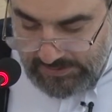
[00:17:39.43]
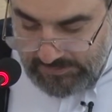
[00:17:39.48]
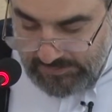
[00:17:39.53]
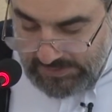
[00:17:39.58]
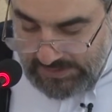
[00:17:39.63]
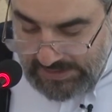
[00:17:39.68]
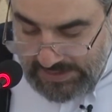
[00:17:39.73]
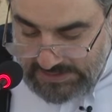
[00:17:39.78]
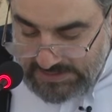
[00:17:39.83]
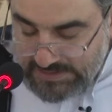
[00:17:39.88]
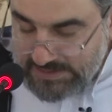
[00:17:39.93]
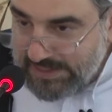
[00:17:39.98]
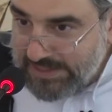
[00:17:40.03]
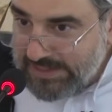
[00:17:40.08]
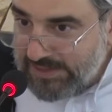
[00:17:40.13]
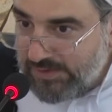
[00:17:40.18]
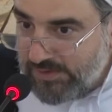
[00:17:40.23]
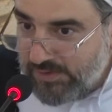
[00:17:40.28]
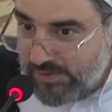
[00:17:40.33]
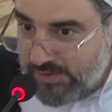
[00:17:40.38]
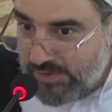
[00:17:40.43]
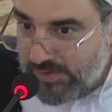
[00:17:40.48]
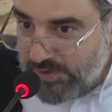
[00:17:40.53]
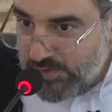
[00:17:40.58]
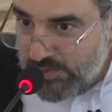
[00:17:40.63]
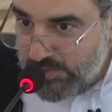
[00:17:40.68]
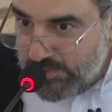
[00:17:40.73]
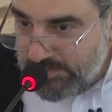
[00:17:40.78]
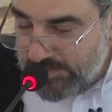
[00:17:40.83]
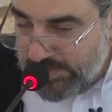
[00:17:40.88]
but let's say her
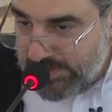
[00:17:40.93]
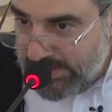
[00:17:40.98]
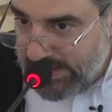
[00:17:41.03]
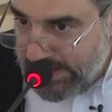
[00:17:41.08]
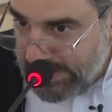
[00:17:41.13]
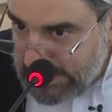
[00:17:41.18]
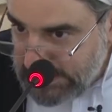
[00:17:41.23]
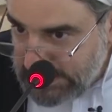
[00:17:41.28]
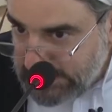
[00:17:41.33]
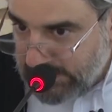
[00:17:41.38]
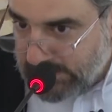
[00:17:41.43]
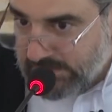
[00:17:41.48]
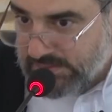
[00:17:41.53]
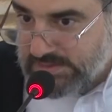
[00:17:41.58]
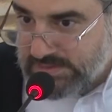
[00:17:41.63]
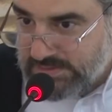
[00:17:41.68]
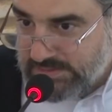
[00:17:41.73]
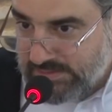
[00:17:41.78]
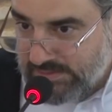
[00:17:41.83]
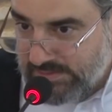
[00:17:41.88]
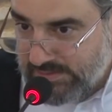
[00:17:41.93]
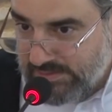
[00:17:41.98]
human essence,